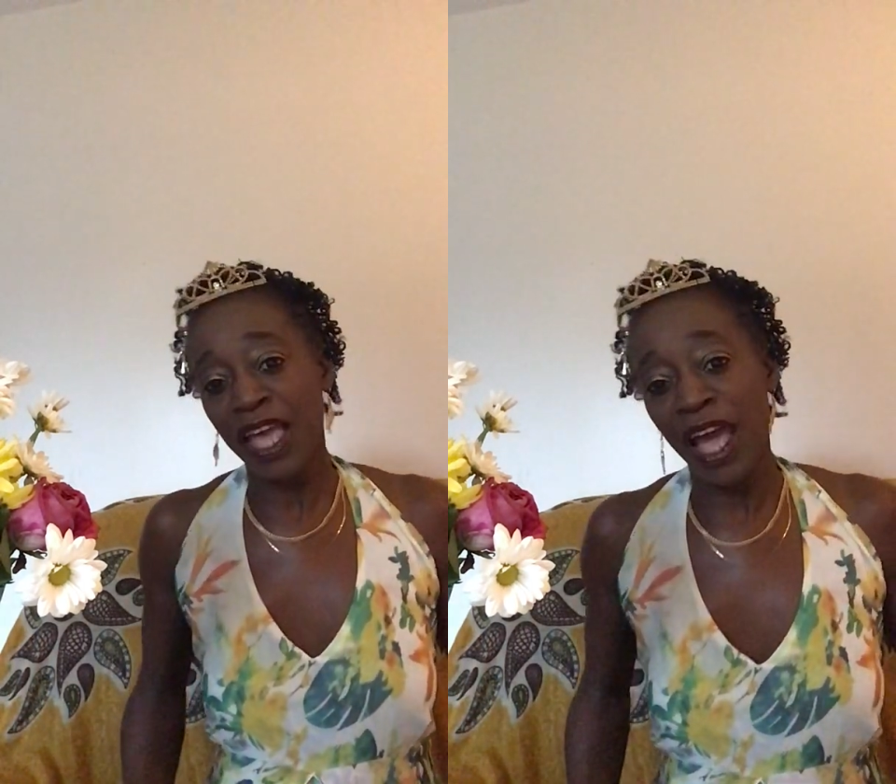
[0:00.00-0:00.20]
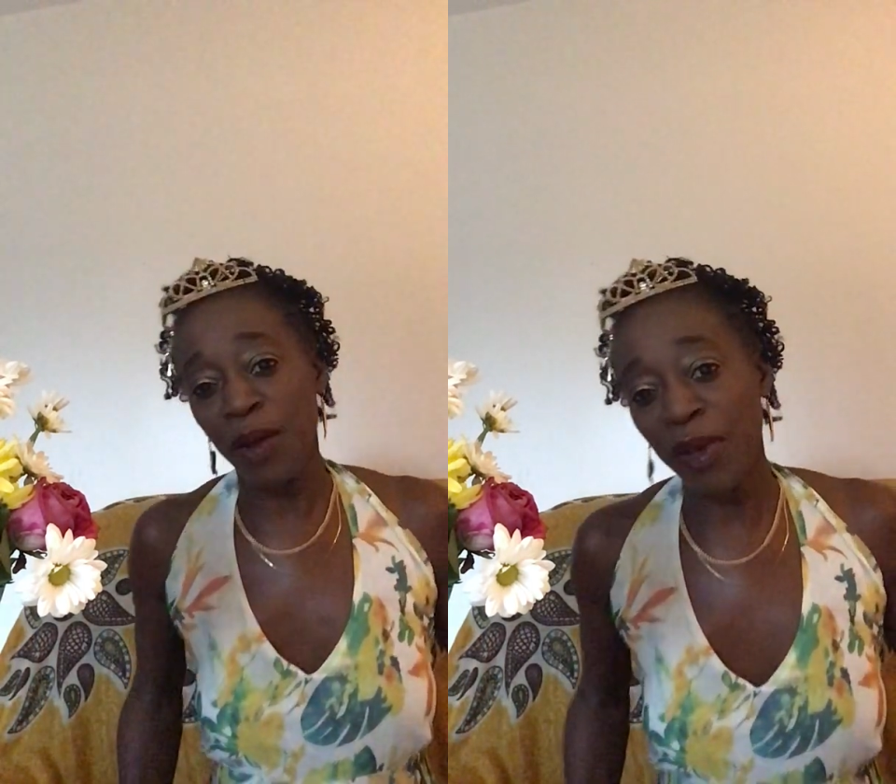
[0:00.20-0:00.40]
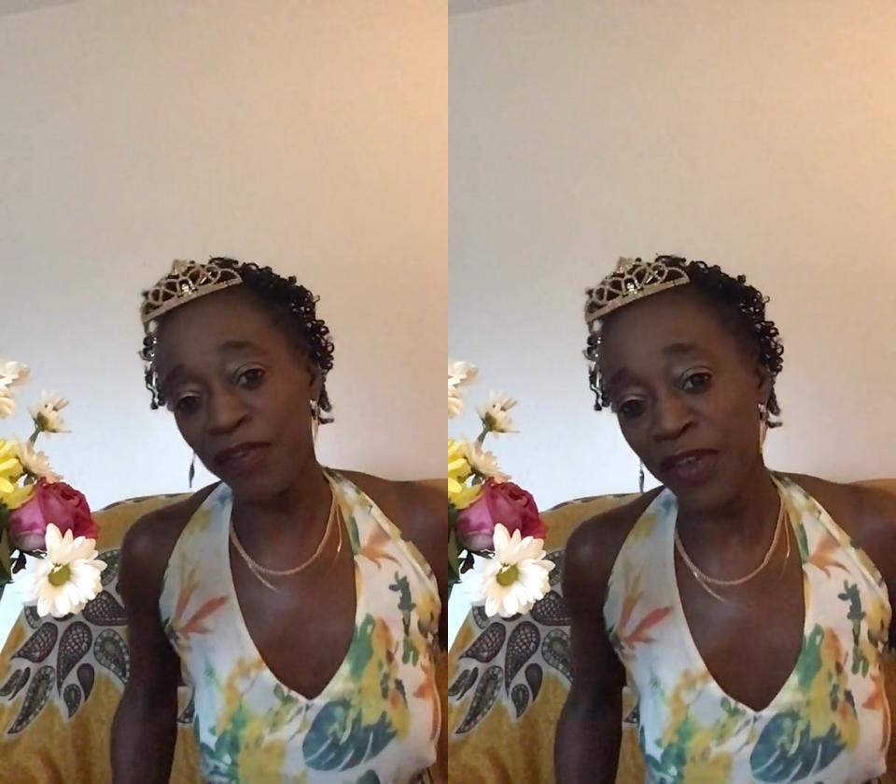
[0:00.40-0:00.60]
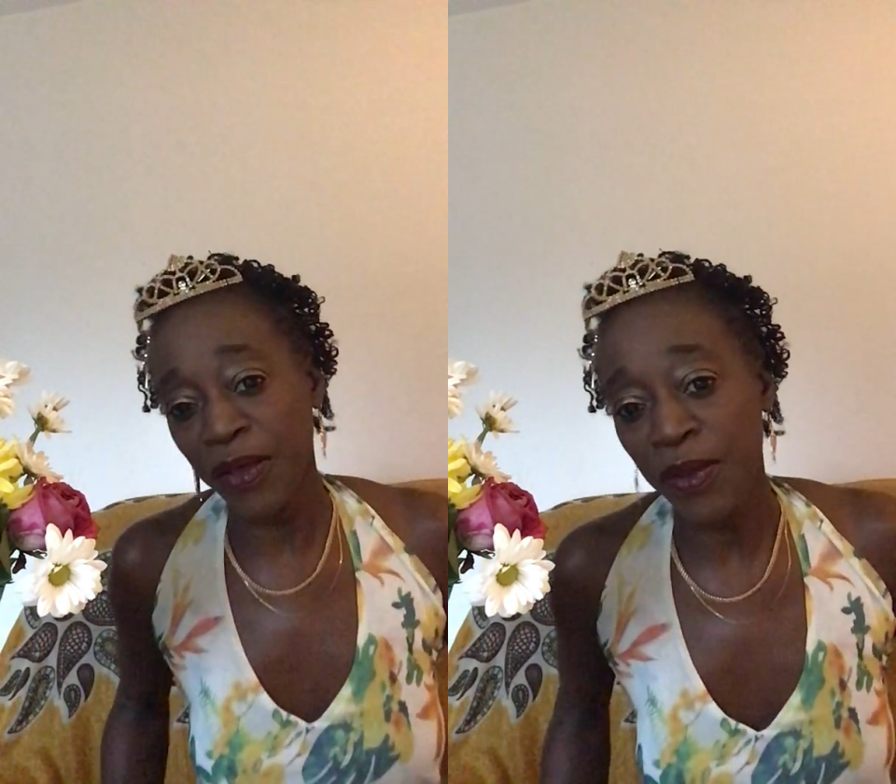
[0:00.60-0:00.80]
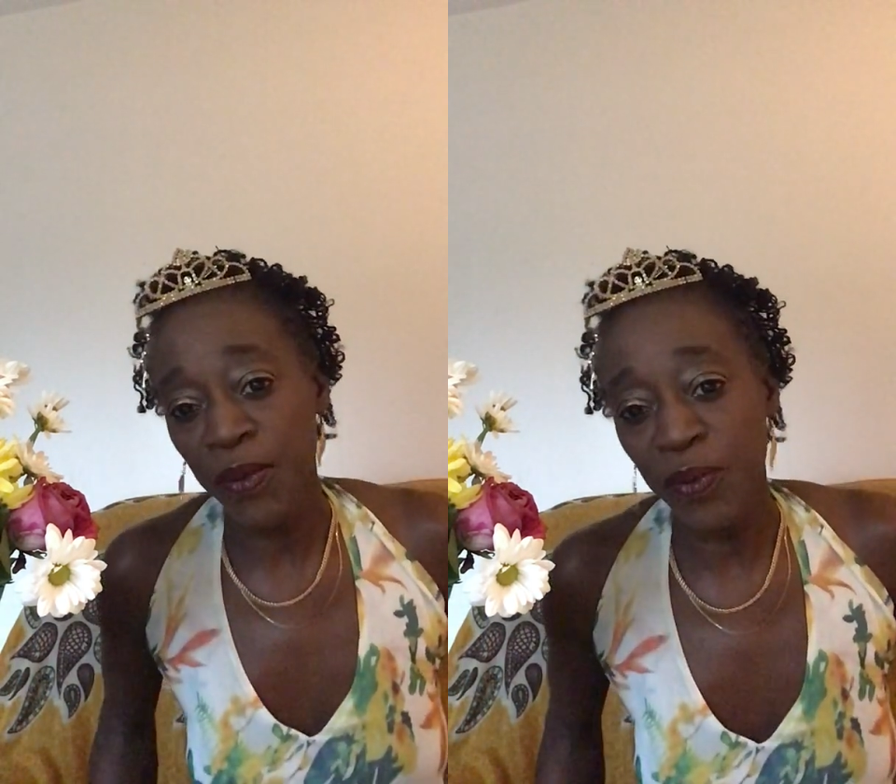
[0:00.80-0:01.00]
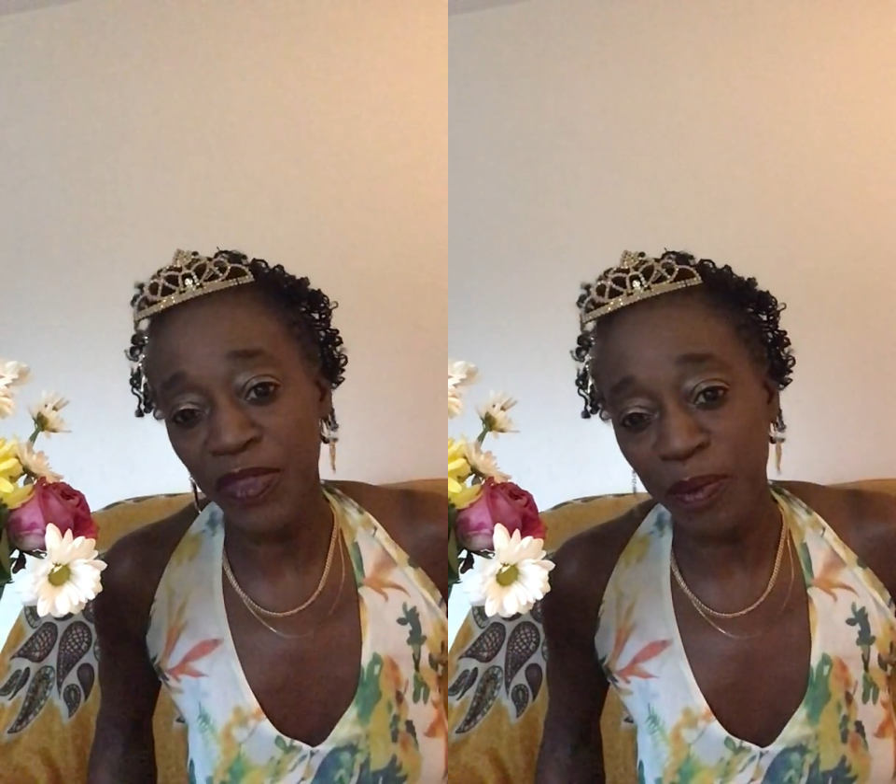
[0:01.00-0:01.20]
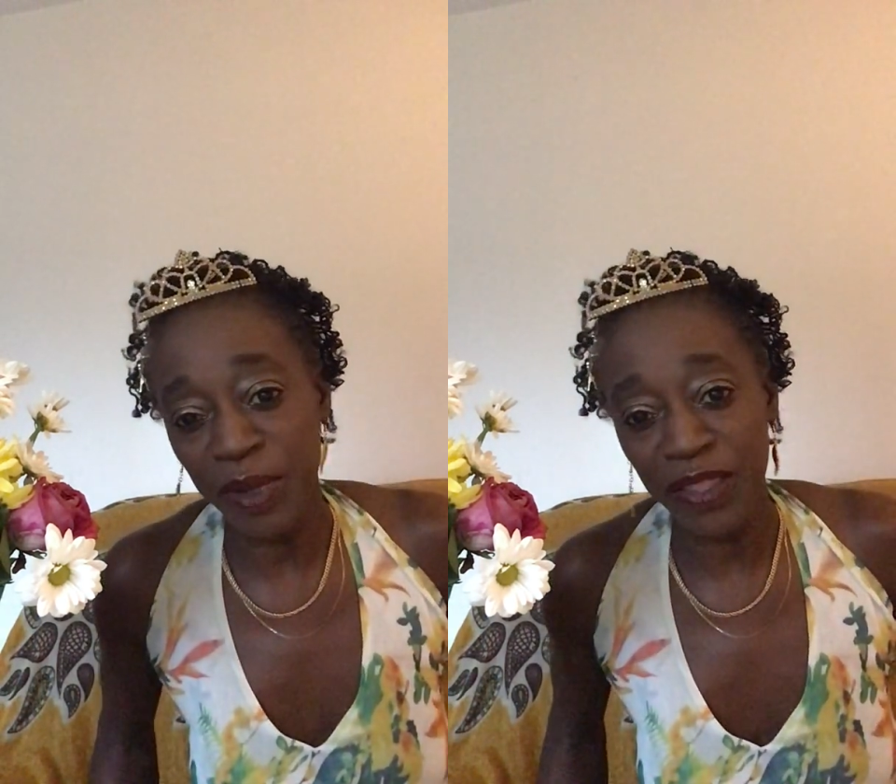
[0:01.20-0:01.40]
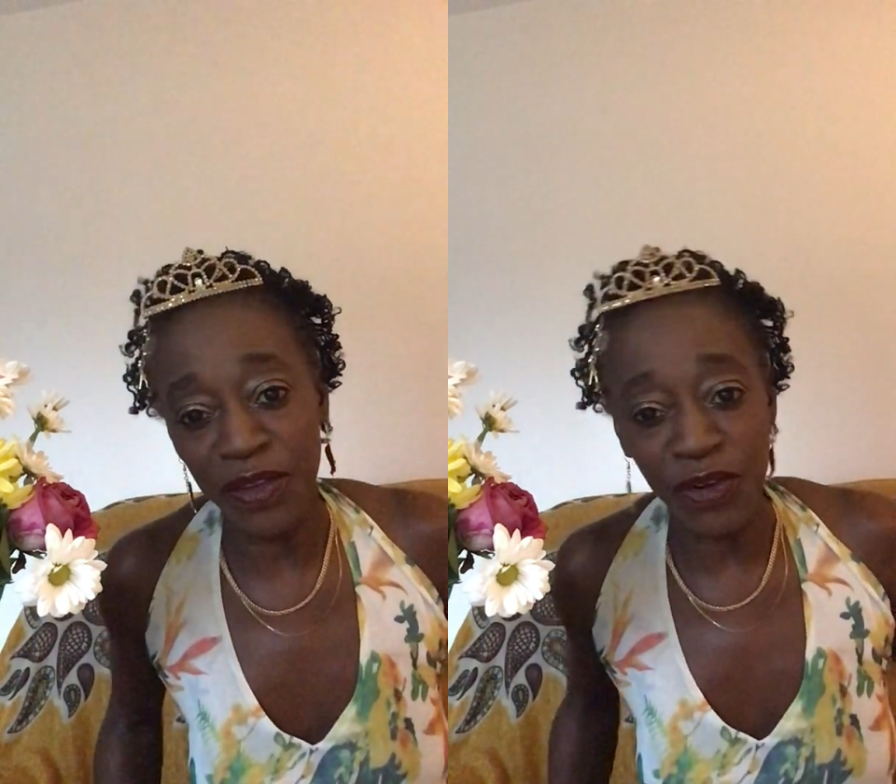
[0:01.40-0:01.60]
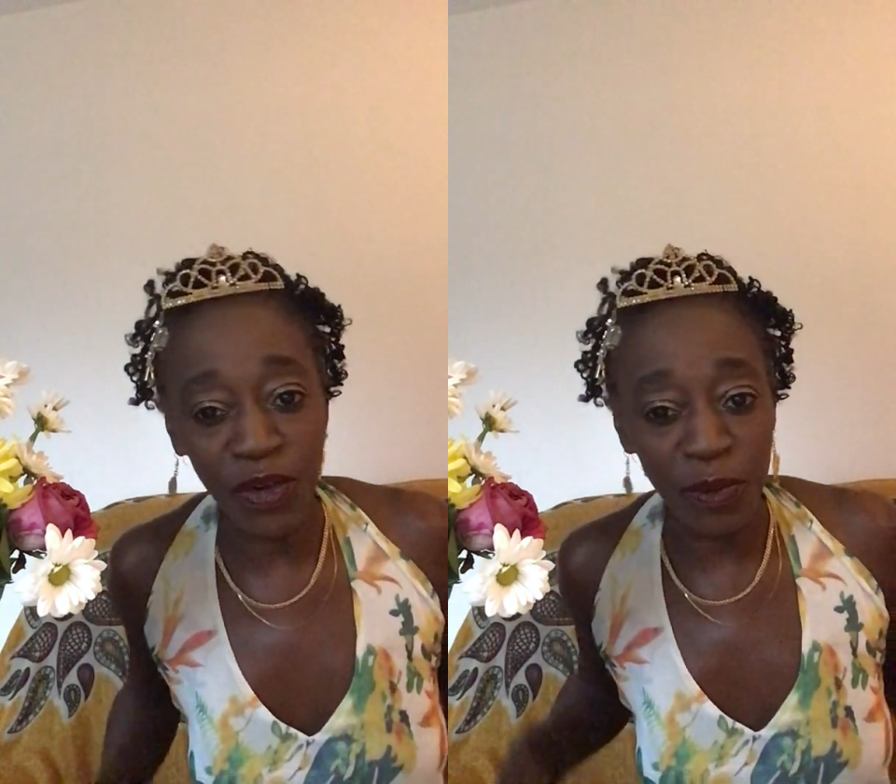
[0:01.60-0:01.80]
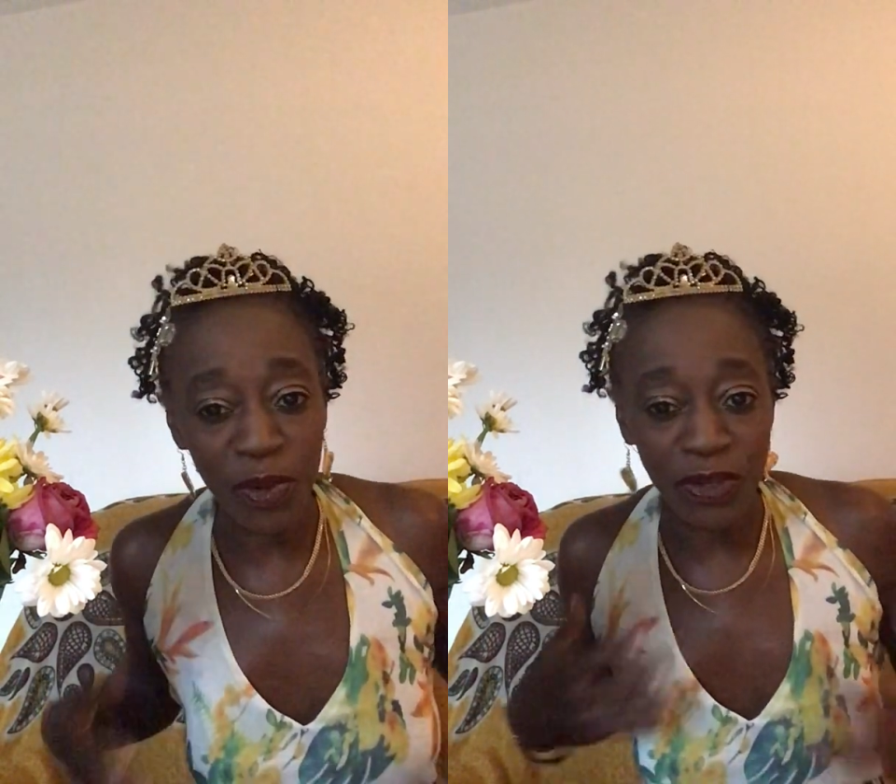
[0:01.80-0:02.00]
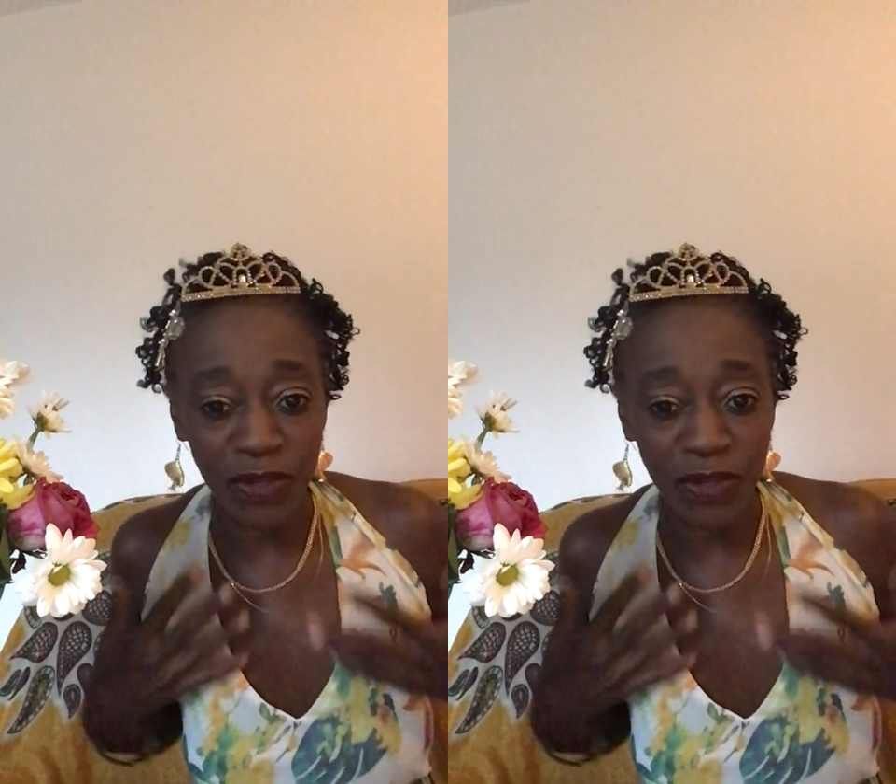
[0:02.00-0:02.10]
However, with it being the new moon,